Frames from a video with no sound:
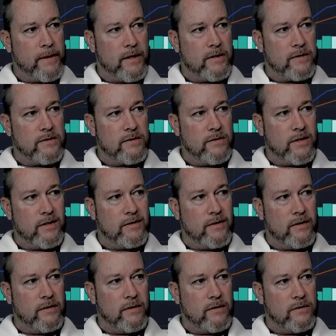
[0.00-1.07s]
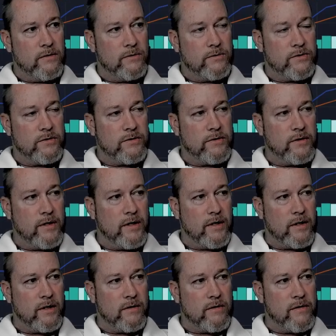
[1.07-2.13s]
so you got a daily close, so you can't
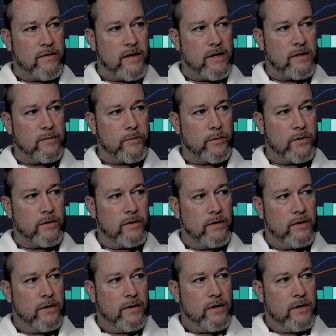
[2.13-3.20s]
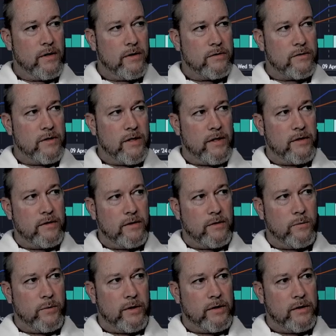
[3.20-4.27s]
count on that anymore. So now you need a
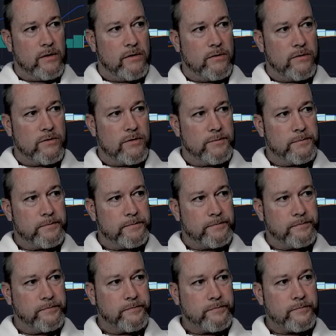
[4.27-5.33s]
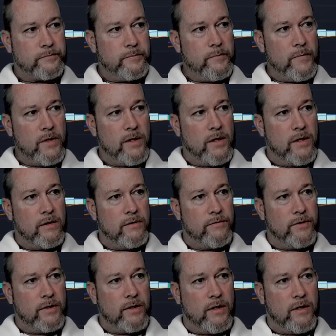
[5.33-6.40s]
weekly close. And if
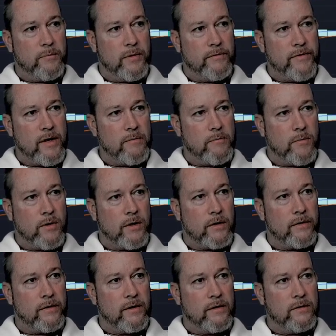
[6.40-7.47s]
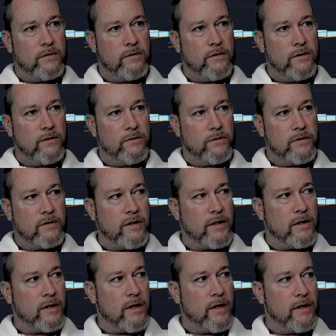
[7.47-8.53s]
you get it above that mark, then you know you can take
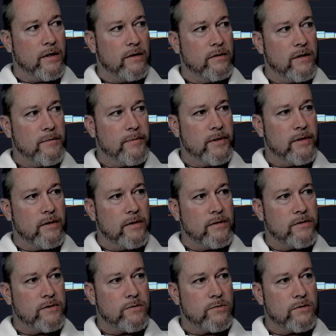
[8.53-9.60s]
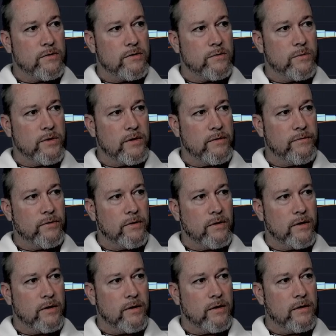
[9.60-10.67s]
it higher, and that'd be a nice swing if you can
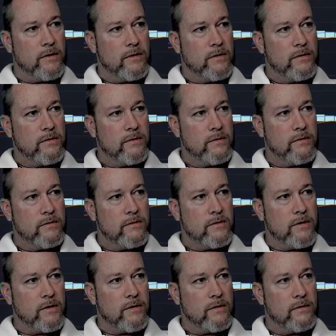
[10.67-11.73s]
get it. It's like,